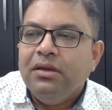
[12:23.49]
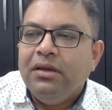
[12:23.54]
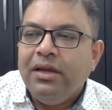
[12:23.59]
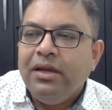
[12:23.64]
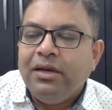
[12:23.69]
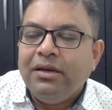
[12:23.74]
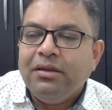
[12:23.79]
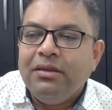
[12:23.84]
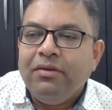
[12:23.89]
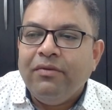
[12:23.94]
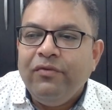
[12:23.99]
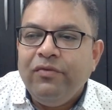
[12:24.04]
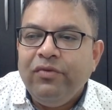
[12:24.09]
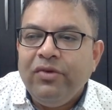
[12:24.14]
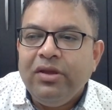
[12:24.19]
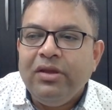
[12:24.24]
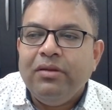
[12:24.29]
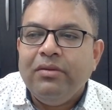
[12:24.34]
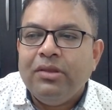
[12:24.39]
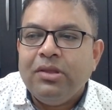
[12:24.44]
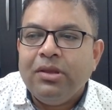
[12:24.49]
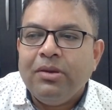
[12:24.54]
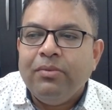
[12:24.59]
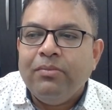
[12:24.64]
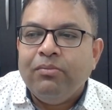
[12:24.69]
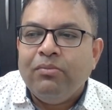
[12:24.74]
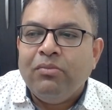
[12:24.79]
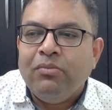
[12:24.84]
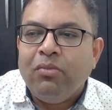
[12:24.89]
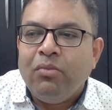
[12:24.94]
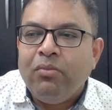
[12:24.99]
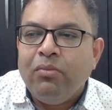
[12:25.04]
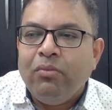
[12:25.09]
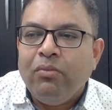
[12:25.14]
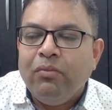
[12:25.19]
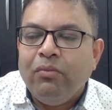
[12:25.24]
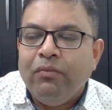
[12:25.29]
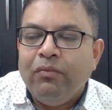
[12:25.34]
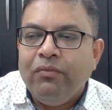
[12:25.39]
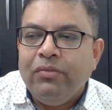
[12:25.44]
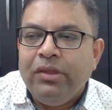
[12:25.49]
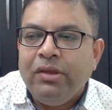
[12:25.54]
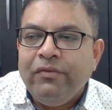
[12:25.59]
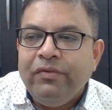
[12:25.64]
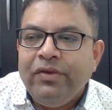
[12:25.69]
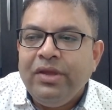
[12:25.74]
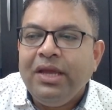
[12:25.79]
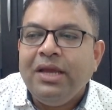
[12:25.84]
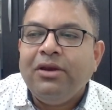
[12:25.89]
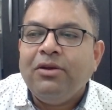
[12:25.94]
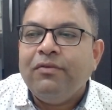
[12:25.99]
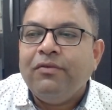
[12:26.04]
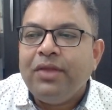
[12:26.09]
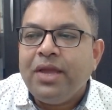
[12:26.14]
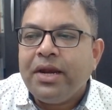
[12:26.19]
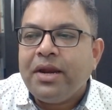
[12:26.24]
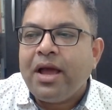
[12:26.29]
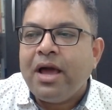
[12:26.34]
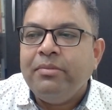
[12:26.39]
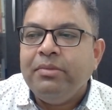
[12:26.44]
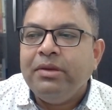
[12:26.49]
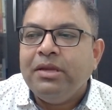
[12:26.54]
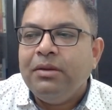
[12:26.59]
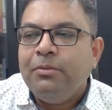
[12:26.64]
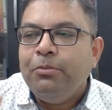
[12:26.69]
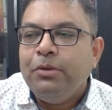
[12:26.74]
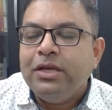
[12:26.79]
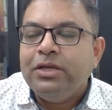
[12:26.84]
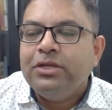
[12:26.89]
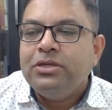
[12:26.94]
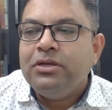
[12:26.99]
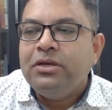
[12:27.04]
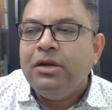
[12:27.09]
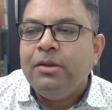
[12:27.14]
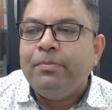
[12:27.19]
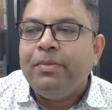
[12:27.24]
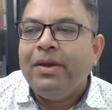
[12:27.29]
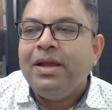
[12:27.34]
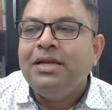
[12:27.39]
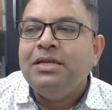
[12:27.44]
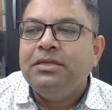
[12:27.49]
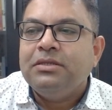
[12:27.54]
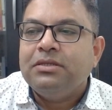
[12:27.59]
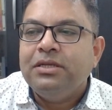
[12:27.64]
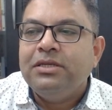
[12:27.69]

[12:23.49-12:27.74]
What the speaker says: the weight of that karmic implication depends.